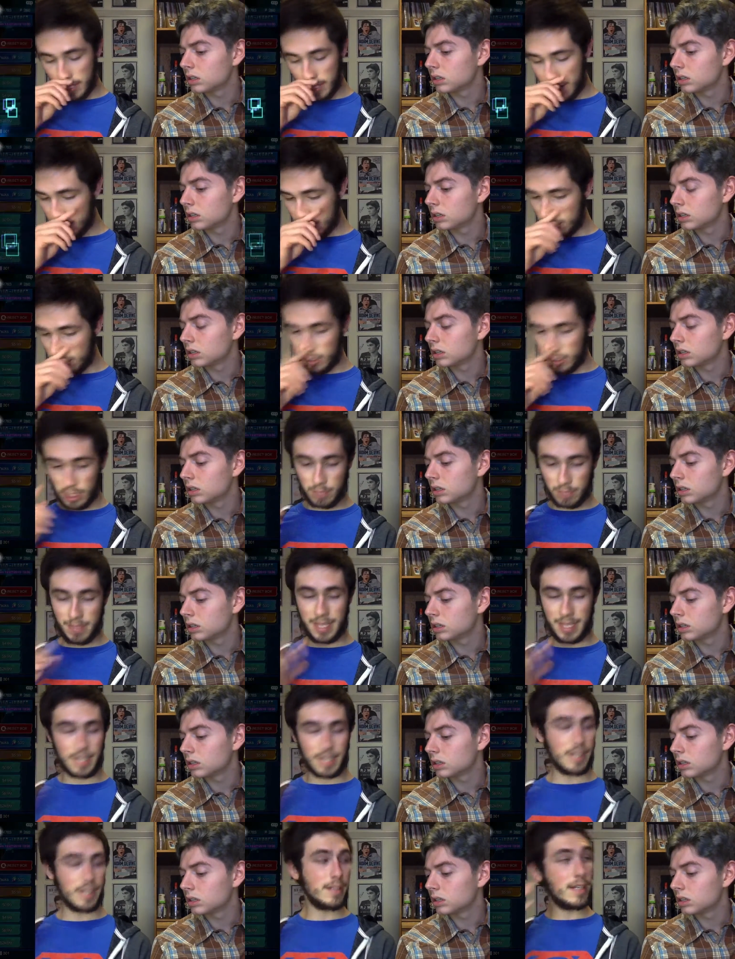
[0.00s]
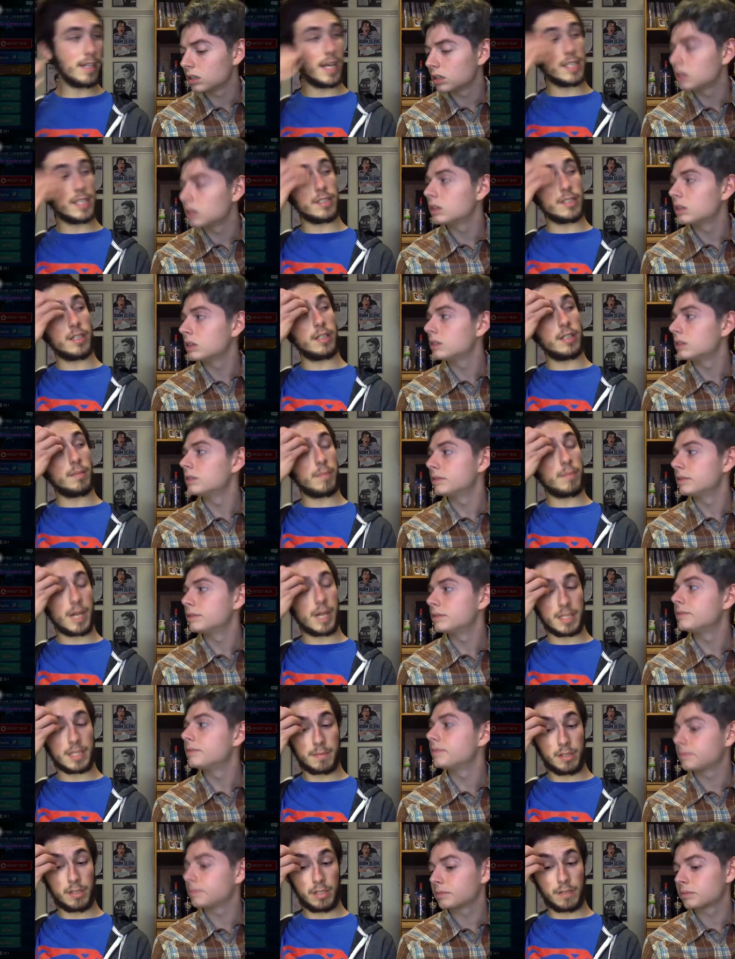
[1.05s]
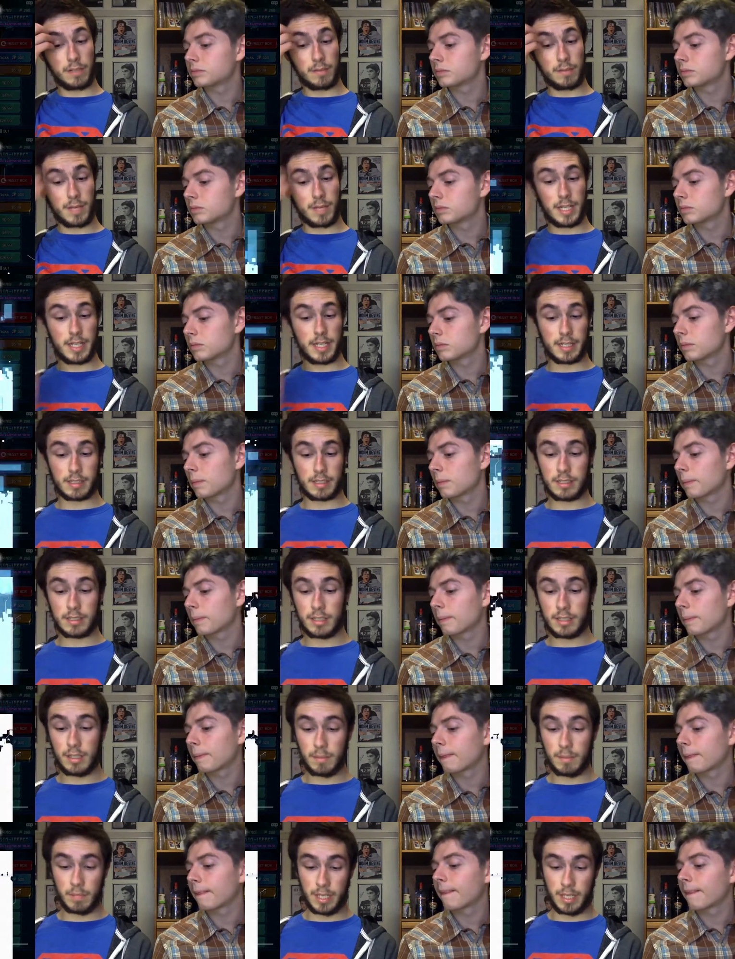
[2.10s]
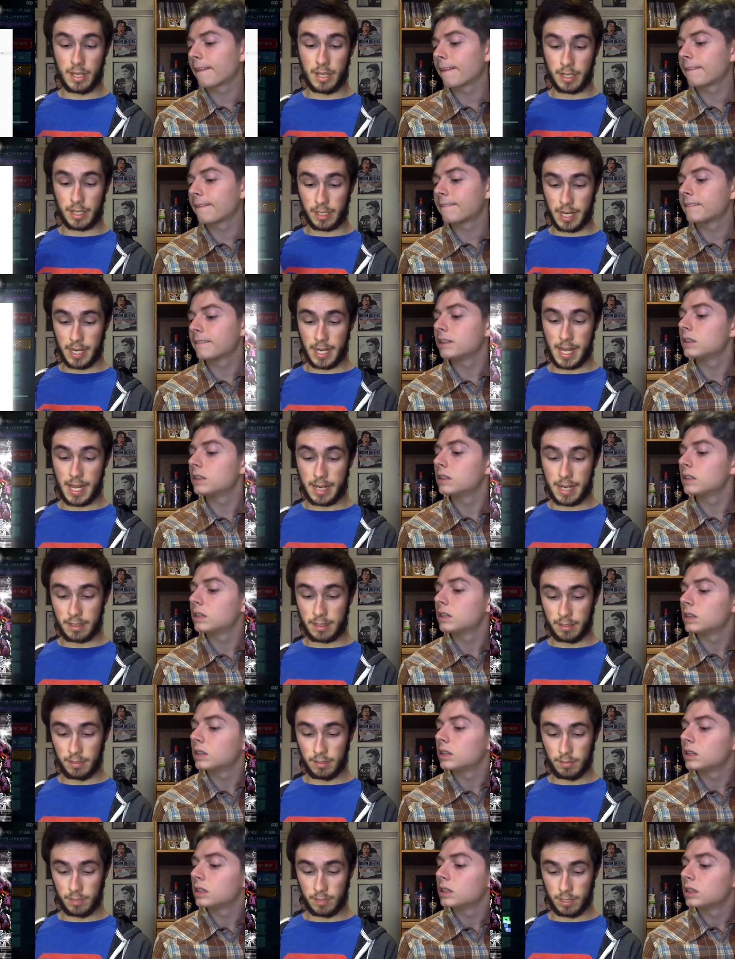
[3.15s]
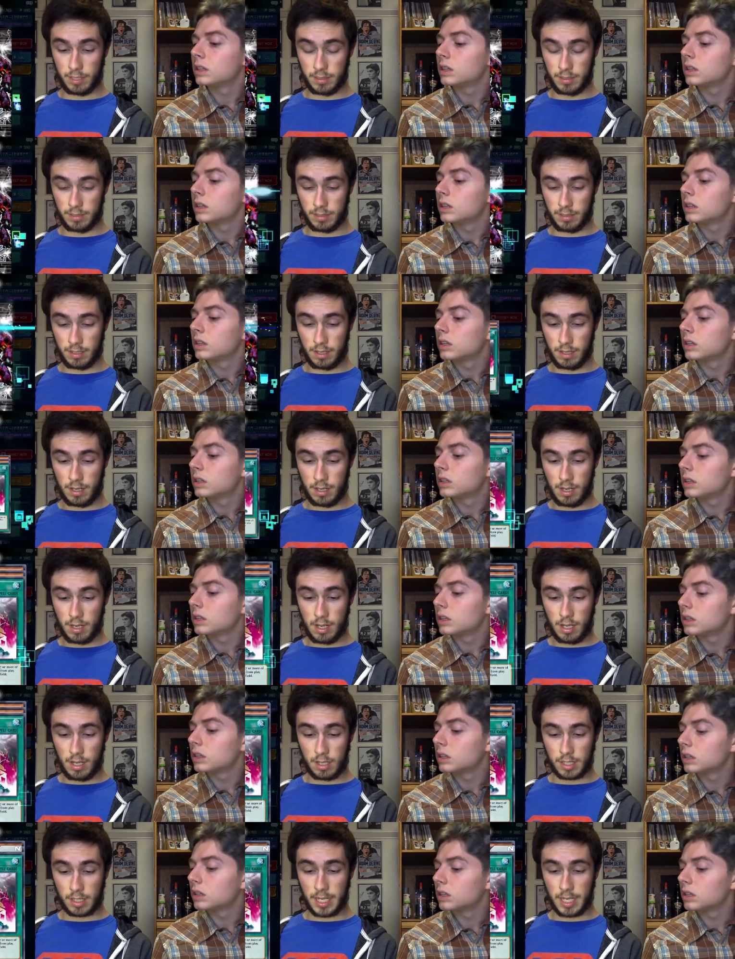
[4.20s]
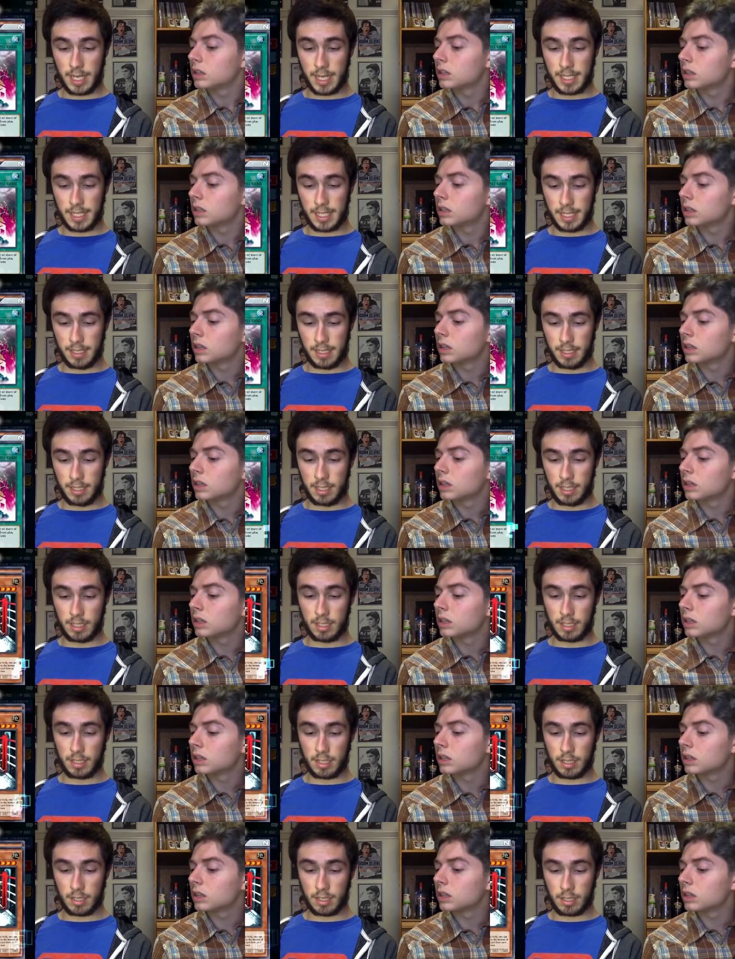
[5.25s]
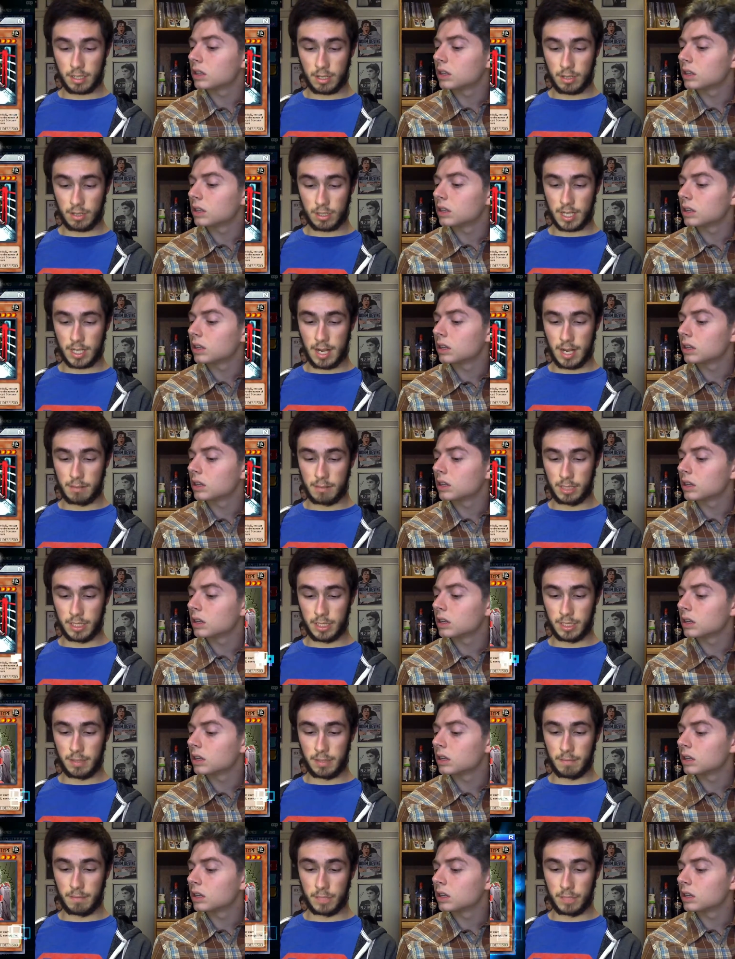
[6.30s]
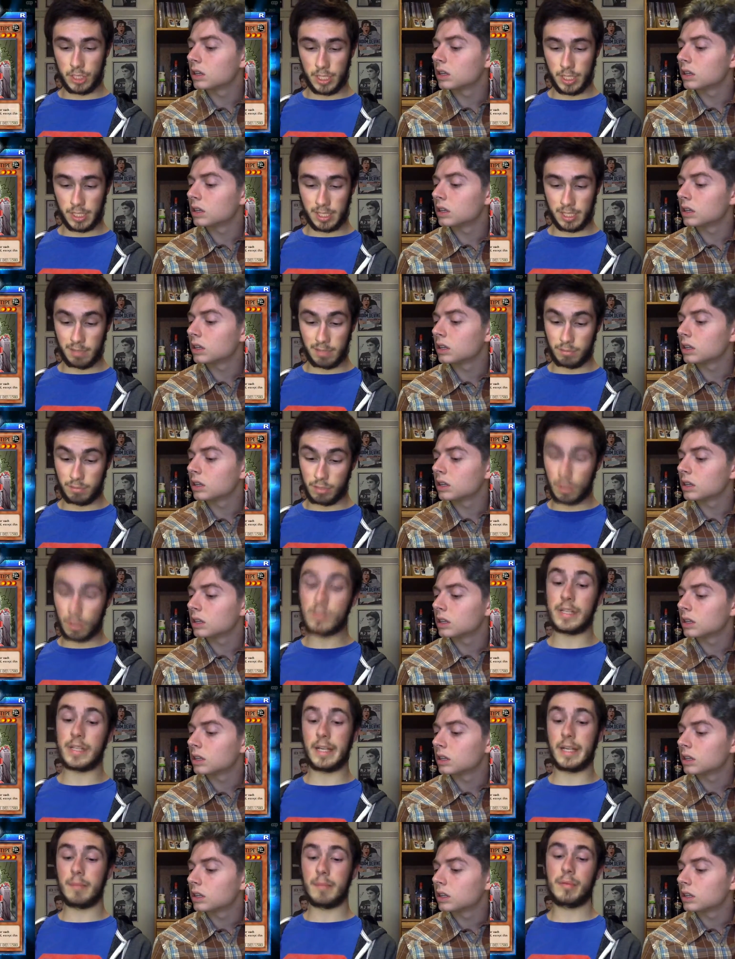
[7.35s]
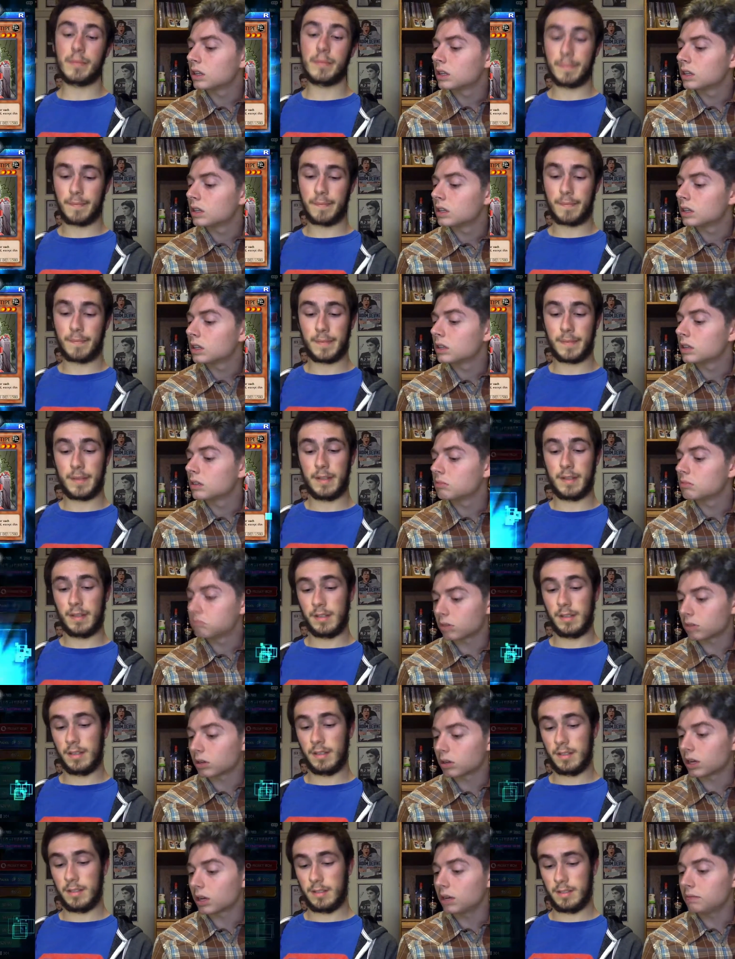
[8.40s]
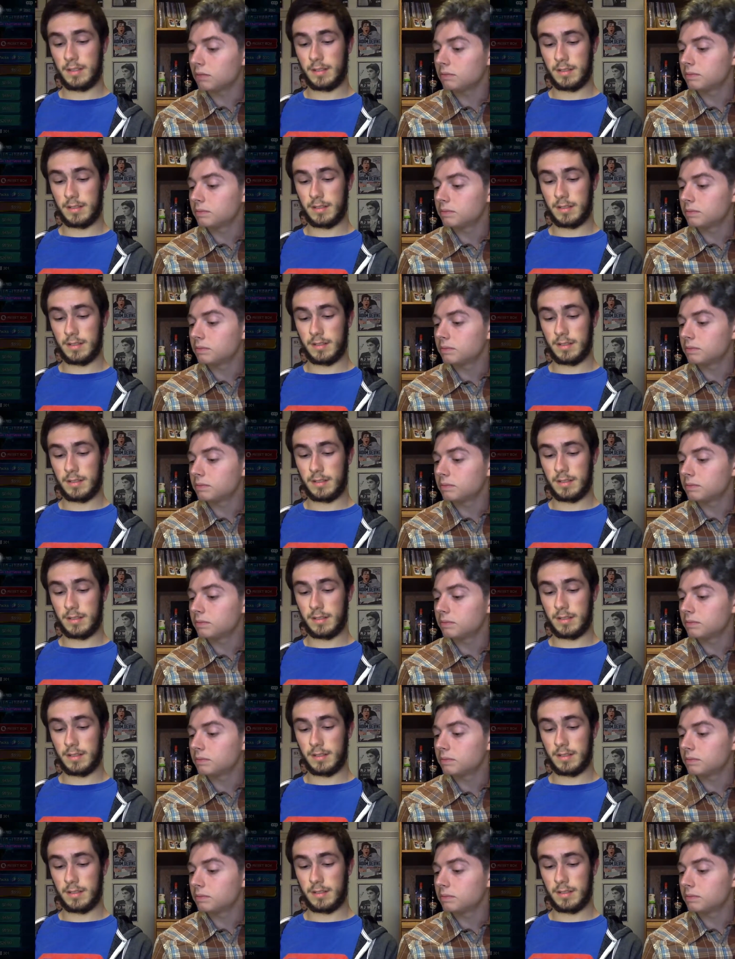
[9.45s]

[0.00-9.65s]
Speaker 1: had Man as a possibility for my decks, but now I can add that, which is uh, Chaos End, Coach Goblin, Machine King Prototype. Okay.